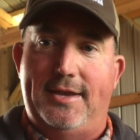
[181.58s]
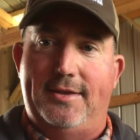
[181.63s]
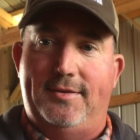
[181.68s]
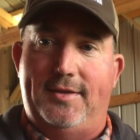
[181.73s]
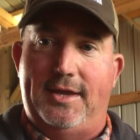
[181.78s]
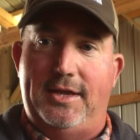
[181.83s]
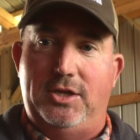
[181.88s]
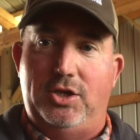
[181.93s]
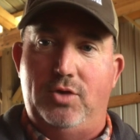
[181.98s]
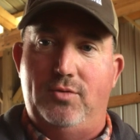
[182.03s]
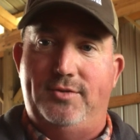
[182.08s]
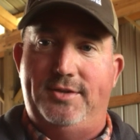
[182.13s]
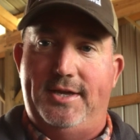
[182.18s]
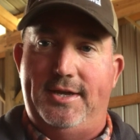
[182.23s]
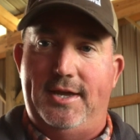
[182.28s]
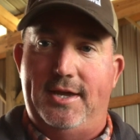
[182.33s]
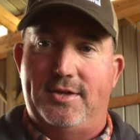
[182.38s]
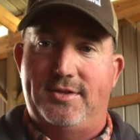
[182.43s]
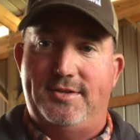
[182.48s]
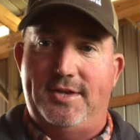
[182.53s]
at the UT
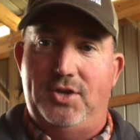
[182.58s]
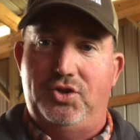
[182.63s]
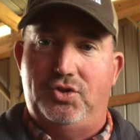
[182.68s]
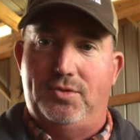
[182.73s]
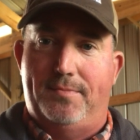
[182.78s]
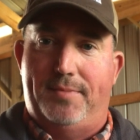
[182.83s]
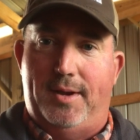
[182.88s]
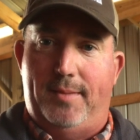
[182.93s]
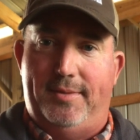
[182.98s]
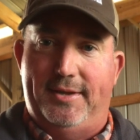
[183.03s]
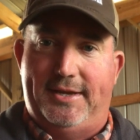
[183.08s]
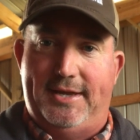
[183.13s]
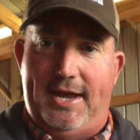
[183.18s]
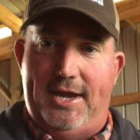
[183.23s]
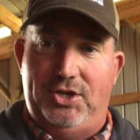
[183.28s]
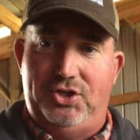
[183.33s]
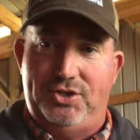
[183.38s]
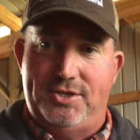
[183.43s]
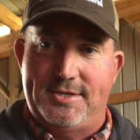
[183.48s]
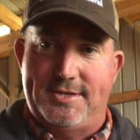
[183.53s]
Extension
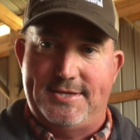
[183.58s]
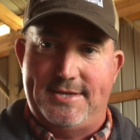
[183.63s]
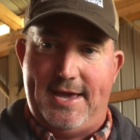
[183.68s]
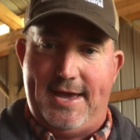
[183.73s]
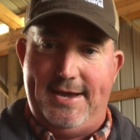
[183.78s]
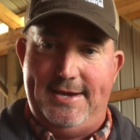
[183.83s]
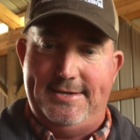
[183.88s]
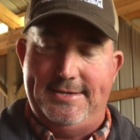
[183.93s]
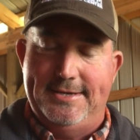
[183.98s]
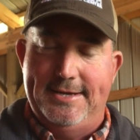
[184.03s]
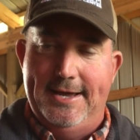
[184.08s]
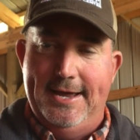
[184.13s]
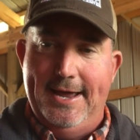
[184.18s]
Publications site.